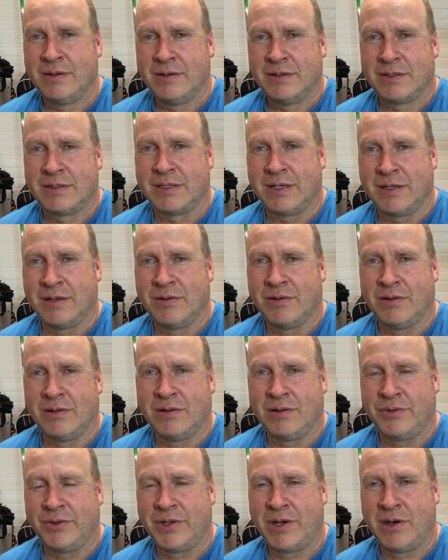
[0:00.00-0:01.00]

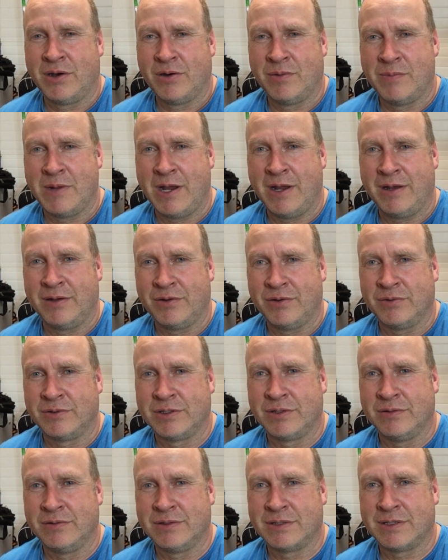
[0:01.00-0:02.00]
single narrowband
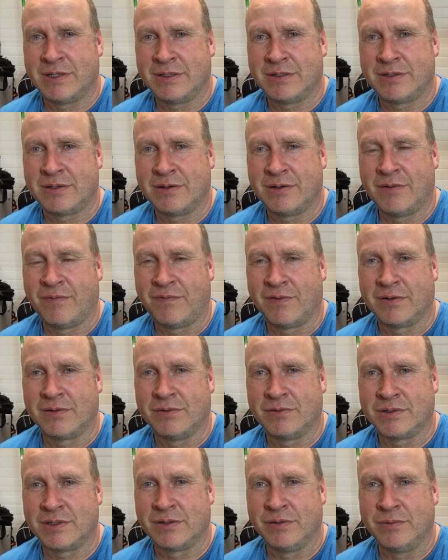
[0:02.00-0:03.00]
O2 sensor for
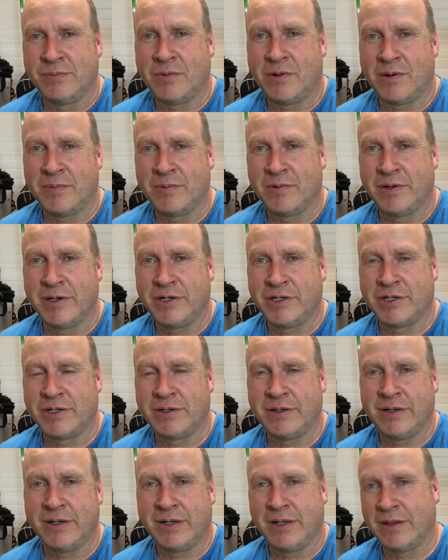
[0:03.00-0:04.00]
closed loop
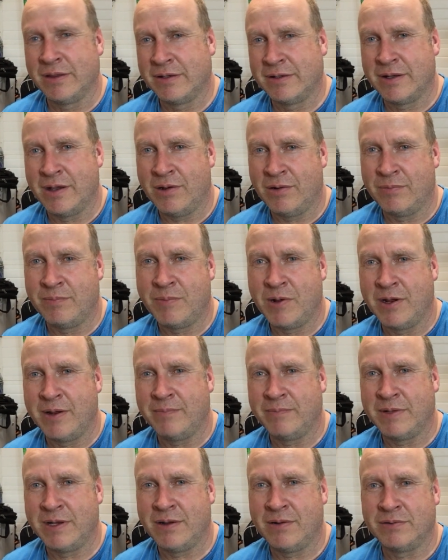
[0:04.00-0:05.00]
operation in the
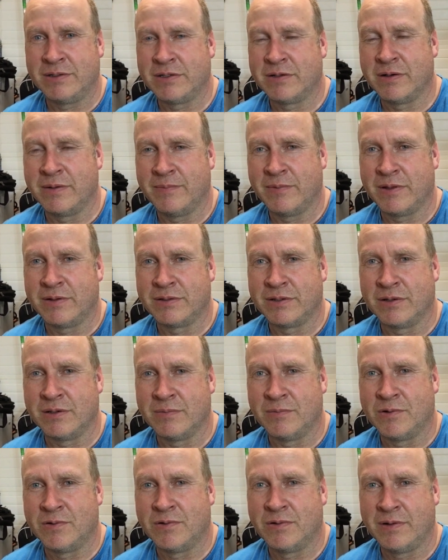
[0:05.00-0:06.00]
downpipe downstream of the
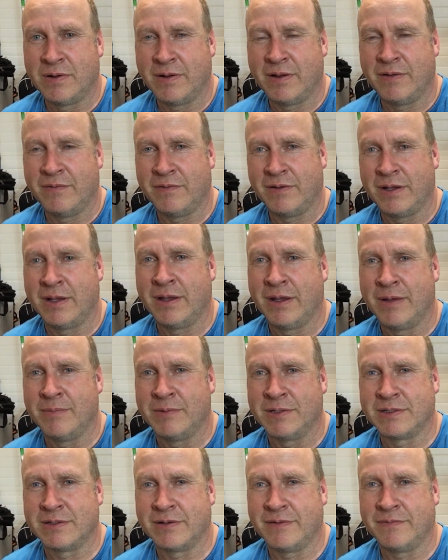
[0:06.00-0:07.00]
turbo if I can
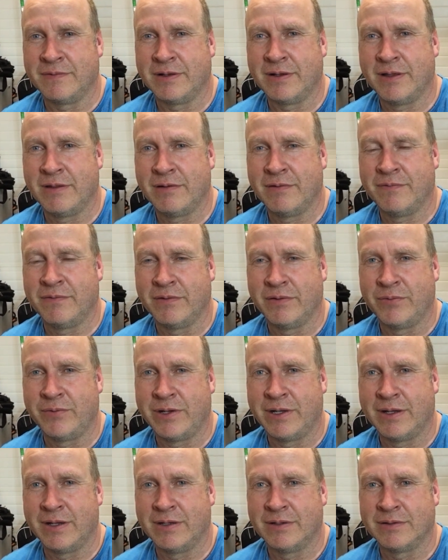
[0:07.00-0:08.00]
get my stuff together for the
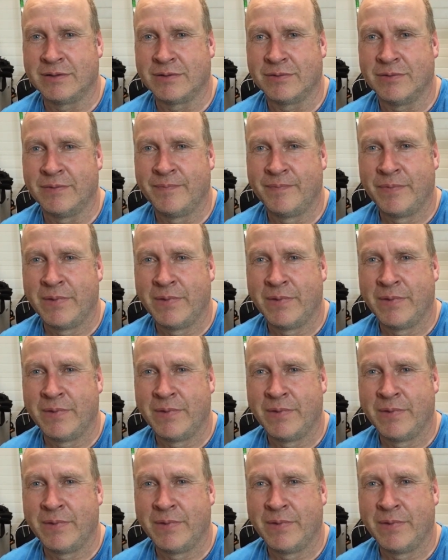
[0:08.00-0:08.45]
weekend. So